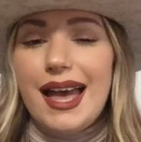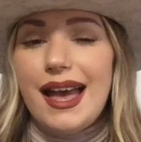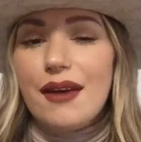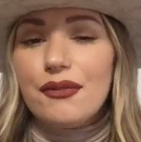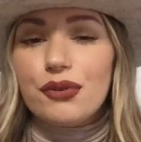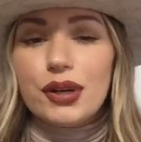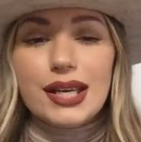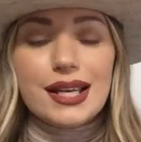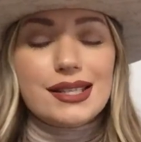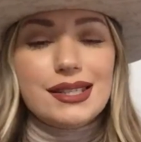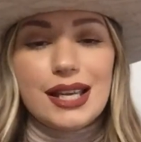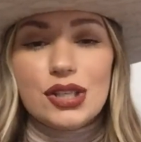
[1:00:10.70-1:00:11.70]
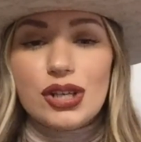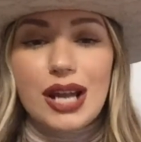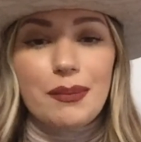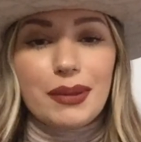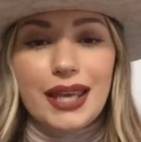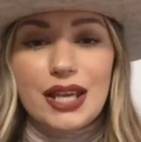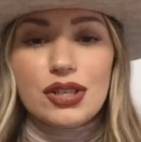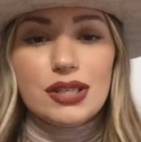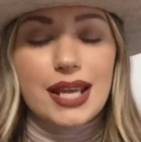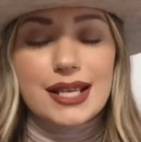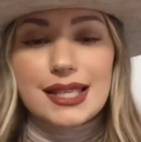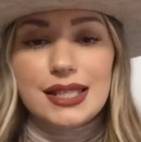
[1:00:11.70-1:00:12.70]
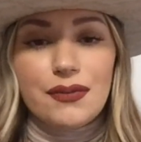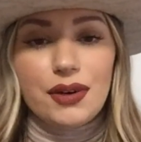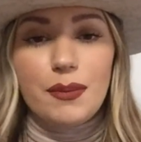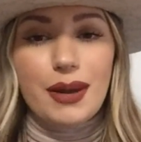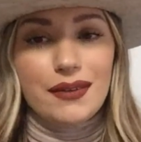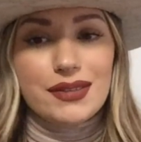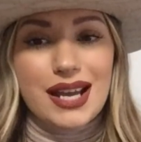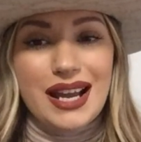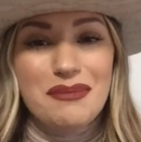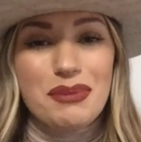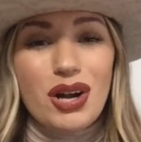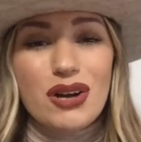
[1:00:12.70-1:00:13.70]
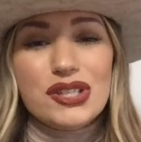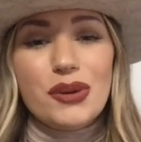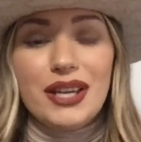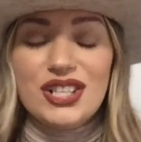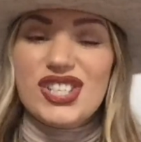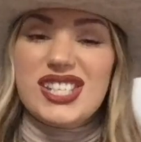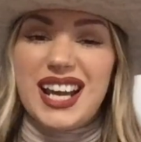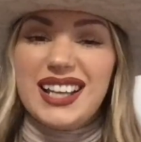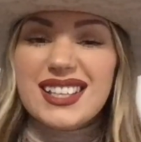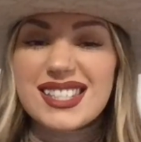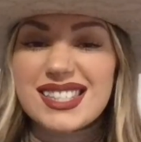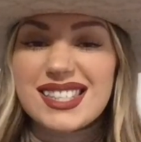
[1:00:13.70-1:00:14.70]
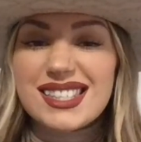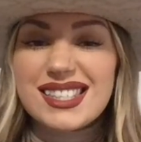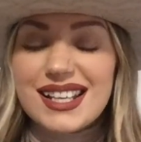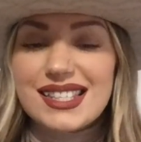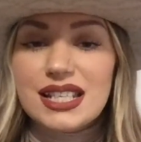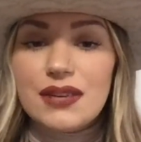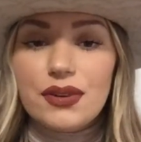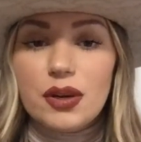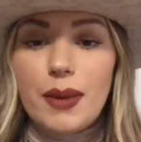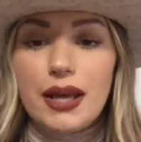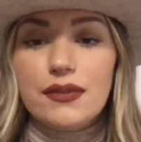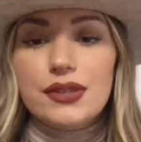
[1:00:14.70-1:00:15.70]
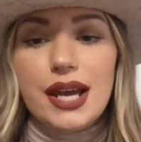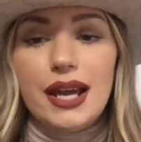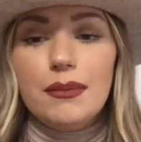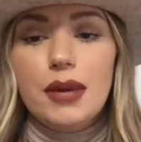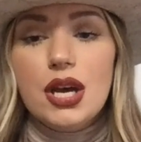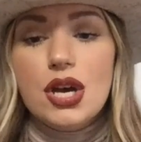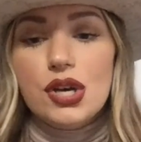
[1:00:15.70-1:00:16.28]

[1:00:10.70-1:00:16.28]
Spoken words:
every extension application takes a different amount of time, but also each stylist takes a different amount of time.